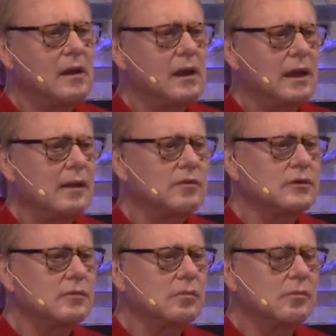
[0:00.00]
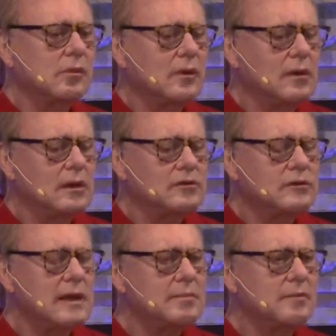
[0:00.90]
And it was a
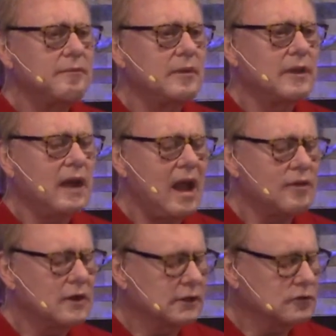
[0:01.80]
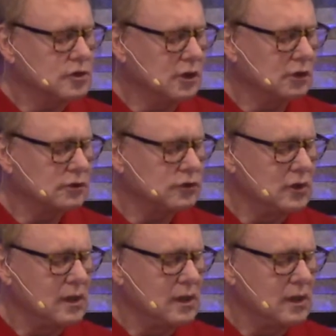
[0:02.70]
statement by the Catholic Church